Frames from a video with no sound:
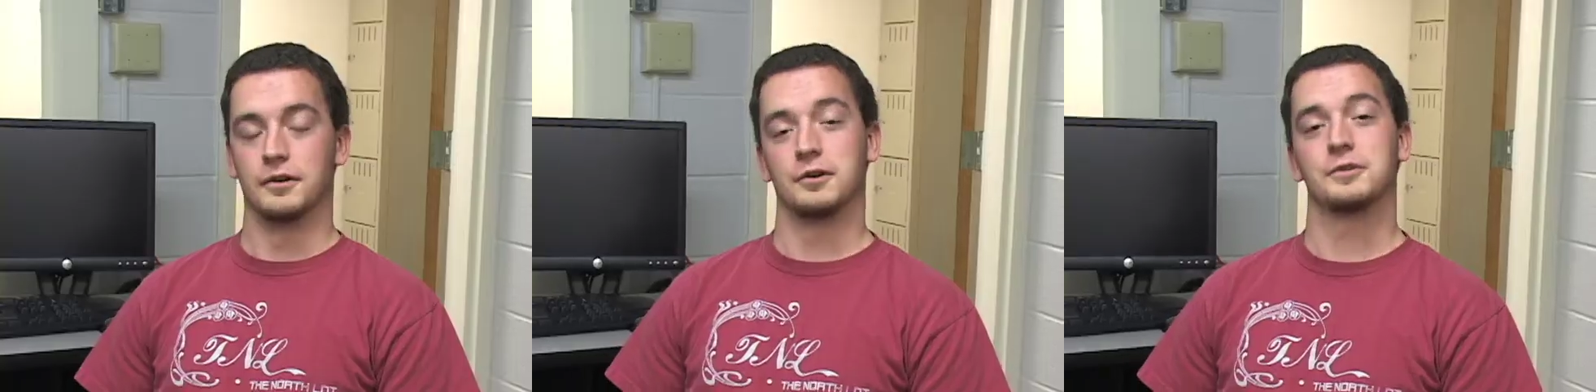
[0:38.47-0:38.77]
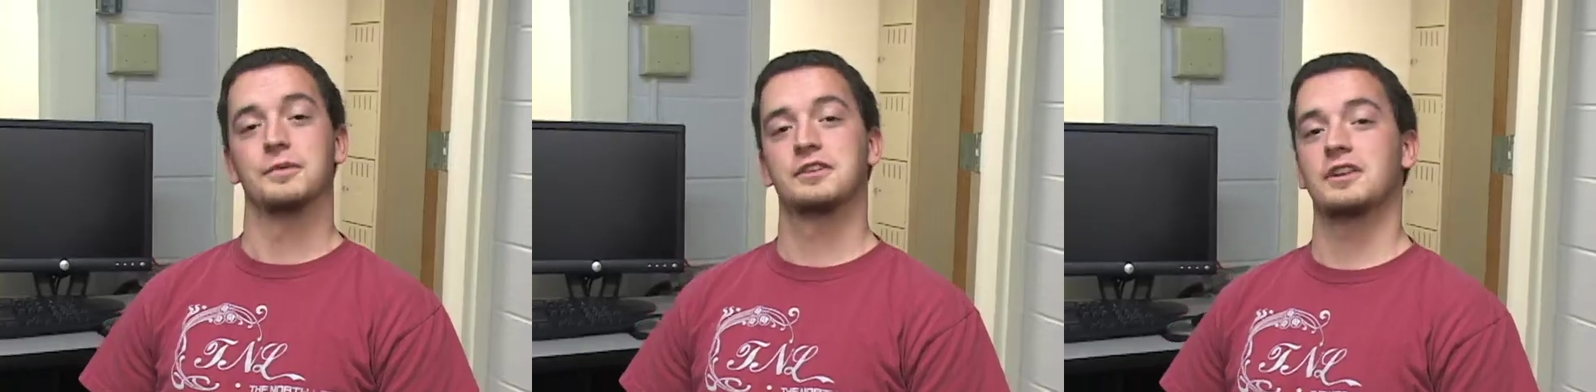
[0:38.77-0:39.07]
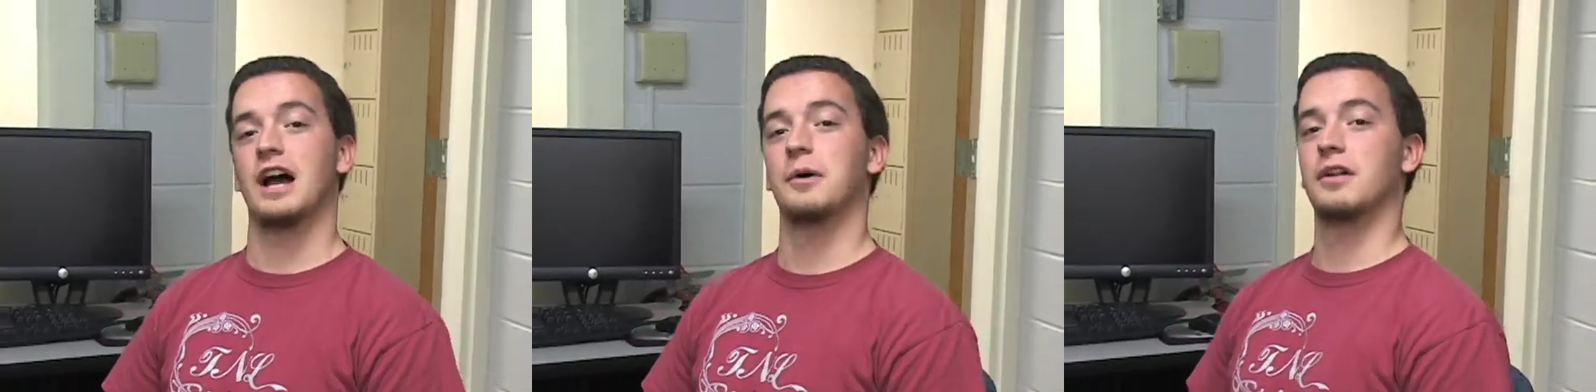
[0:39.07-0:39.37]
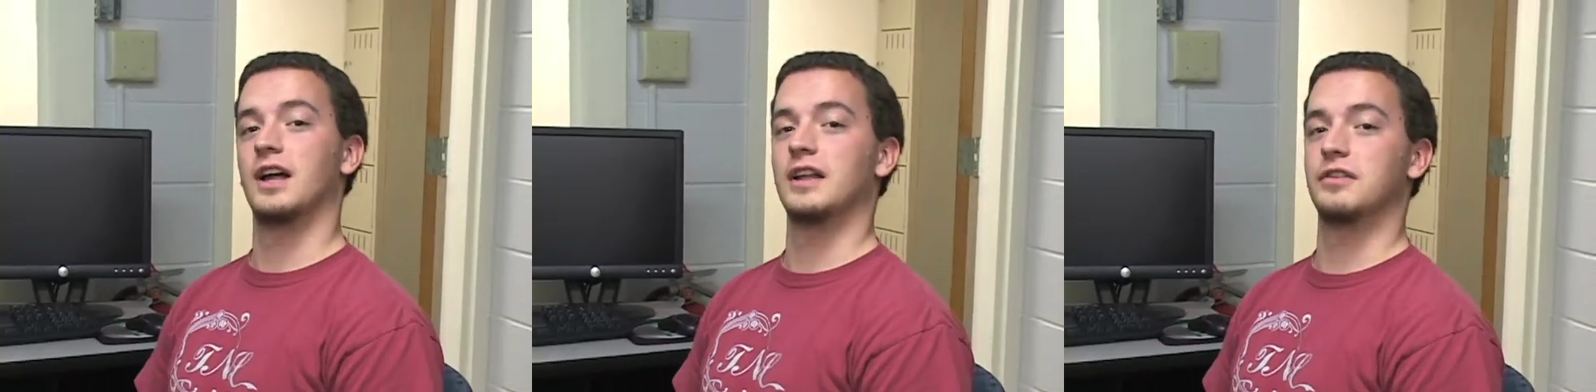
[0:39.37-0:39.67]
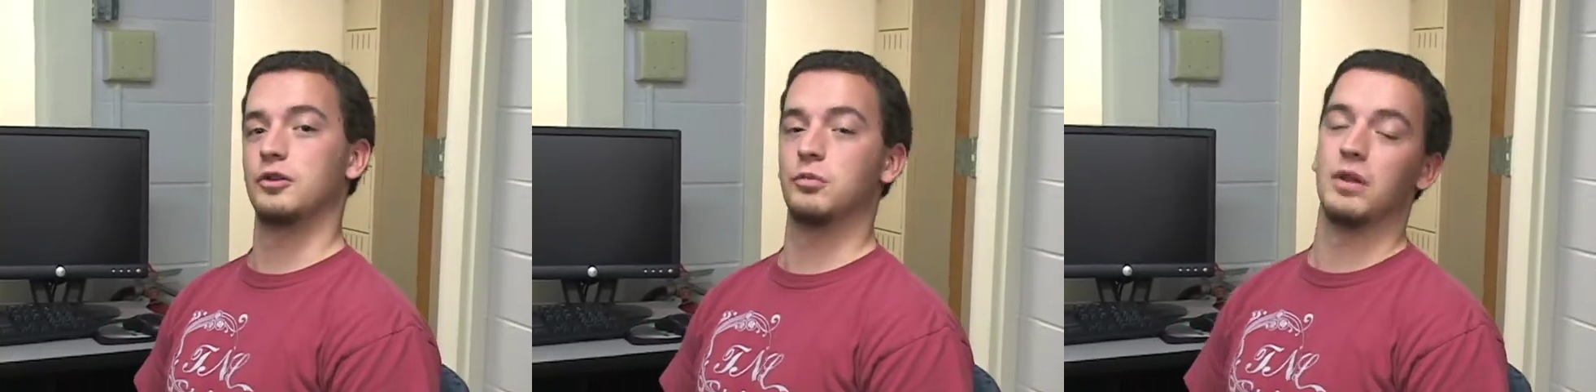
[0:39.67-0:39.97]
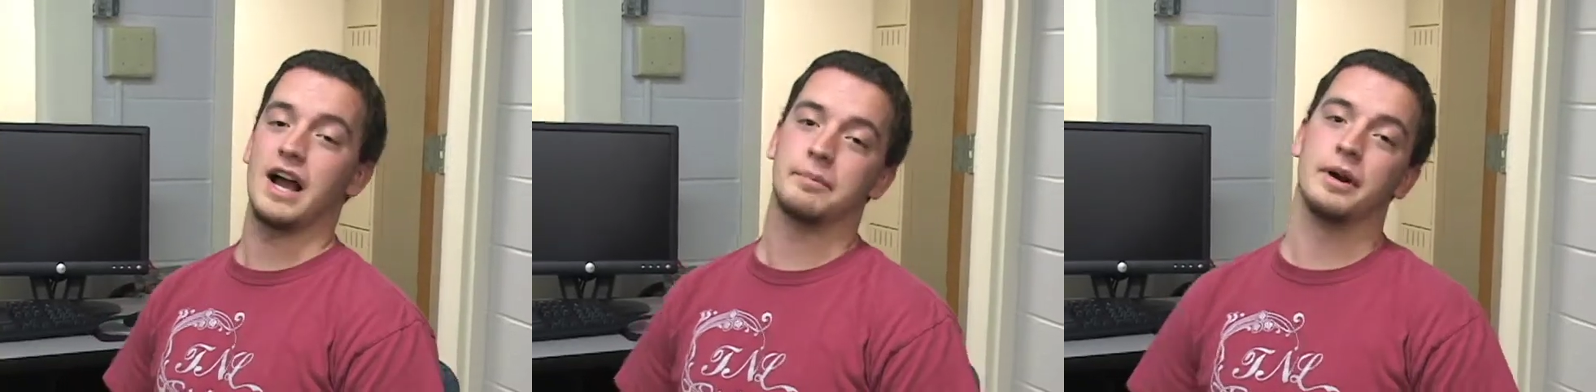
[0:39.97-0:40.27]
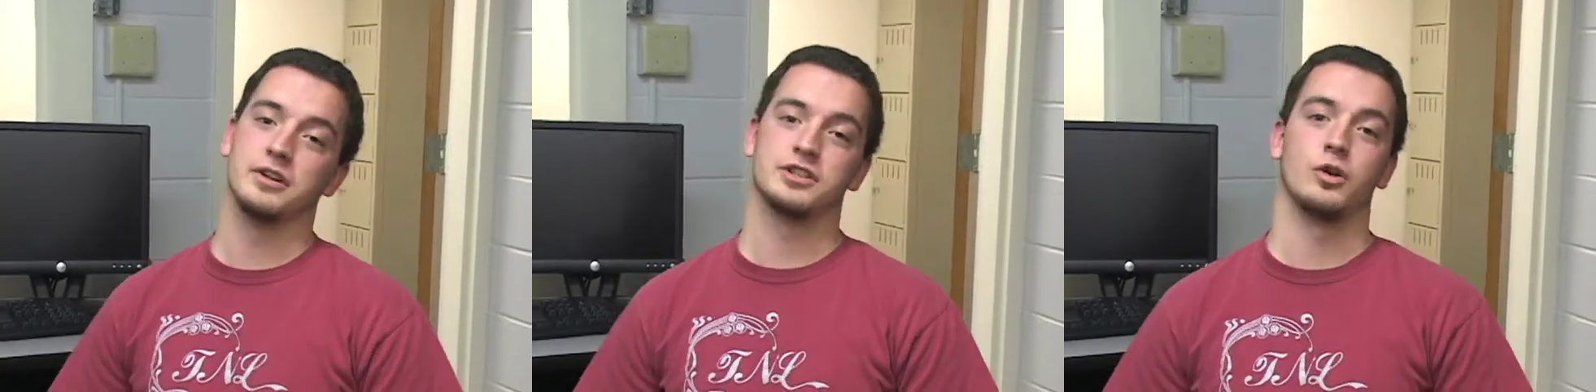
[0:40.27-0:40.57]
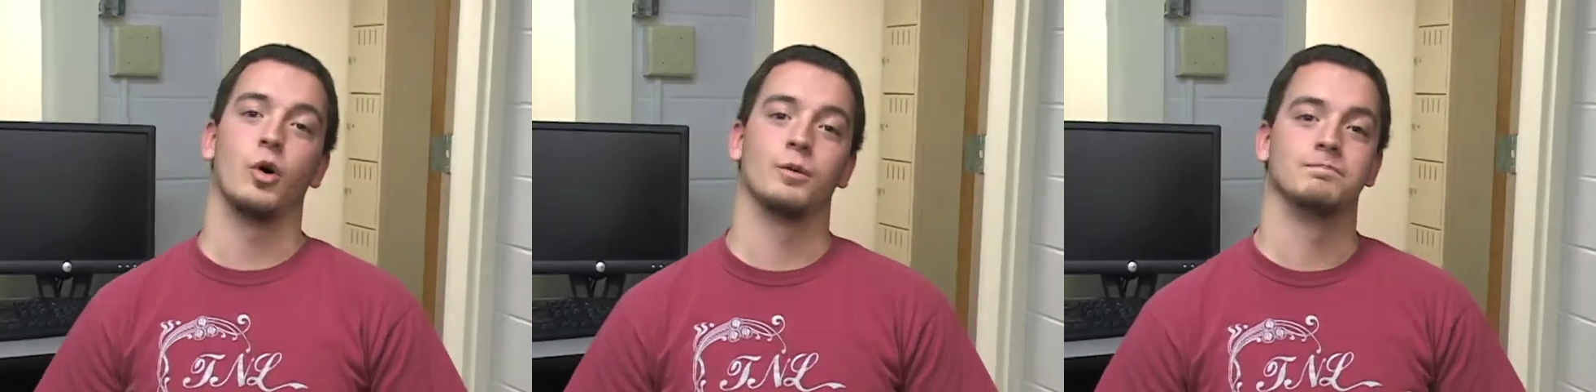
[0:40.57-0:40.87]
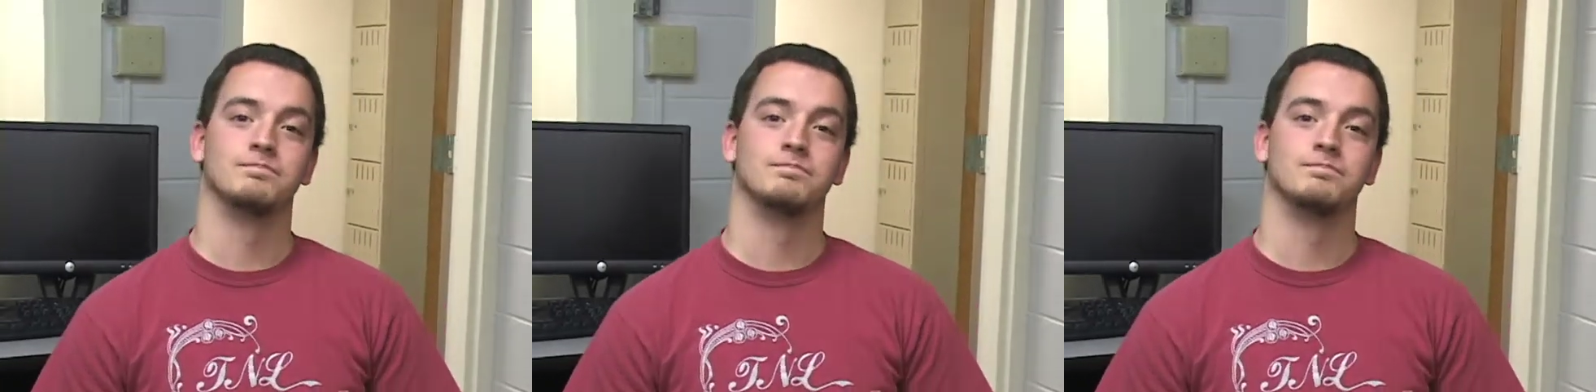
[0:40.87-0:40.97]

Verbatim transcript: For Christmas, I would like the new Blackberry Storm.